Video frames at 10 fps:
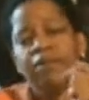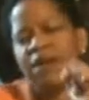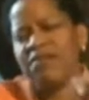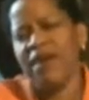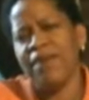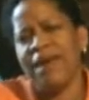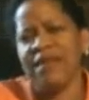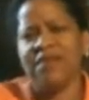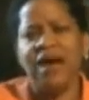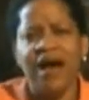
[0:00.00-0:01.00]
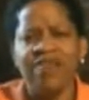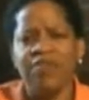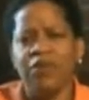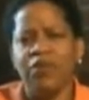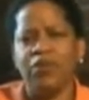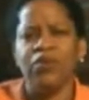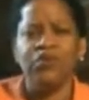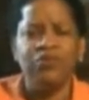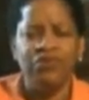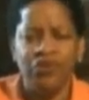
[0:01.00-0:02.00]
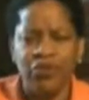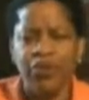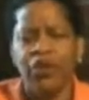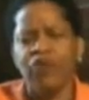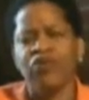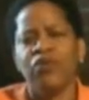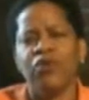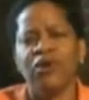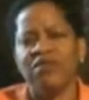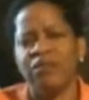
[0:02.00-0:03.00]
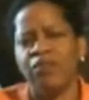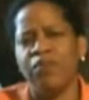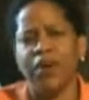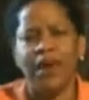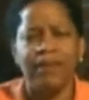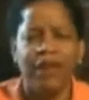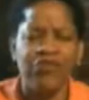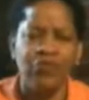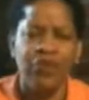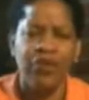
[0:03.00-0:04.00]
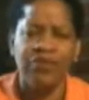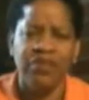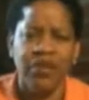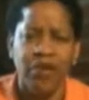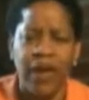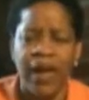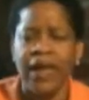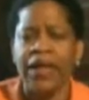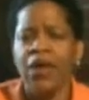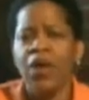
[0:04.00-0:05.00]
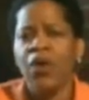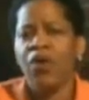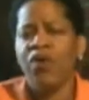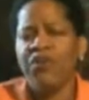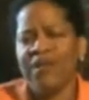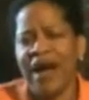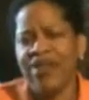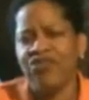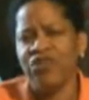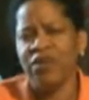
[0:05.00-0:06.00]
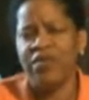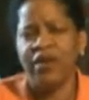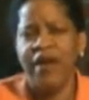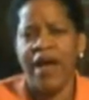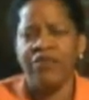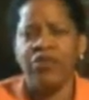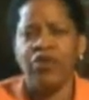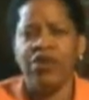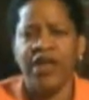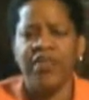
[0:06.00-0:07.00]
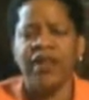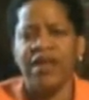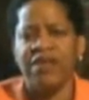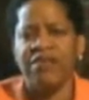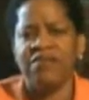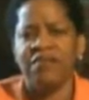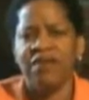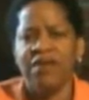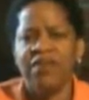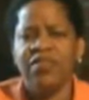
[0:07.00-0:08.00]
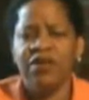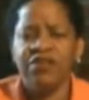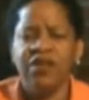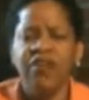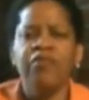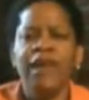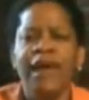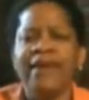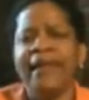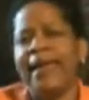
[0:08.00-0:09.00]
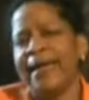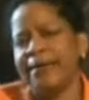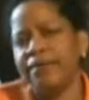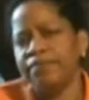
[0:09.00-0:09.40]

By the time he got to the hospital, the story goes on at some point. I'm not sure if he was DOA or if he died shortly thereafter. Nonetheless, there's another man dead.